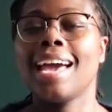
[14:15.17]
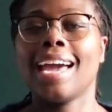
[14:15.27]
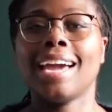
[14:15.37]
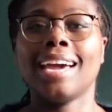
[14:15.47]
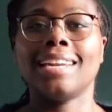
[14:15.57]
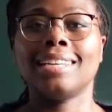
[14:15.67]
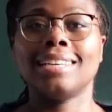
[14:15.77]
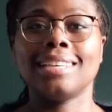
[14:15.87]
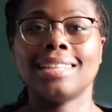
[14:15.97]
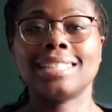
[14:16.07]

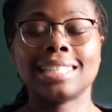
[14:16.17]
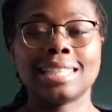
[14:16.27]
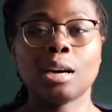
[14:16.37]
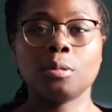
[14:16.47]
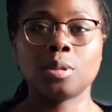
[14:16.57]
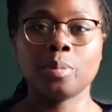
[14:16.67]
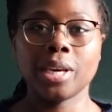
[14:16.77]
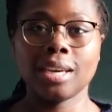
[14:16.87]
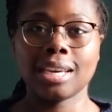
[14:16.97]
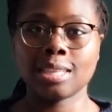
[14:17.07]
And this has helped
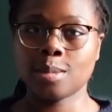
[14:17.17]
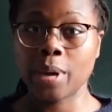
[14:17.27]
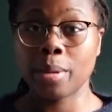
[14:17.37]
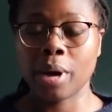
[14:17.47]
me expand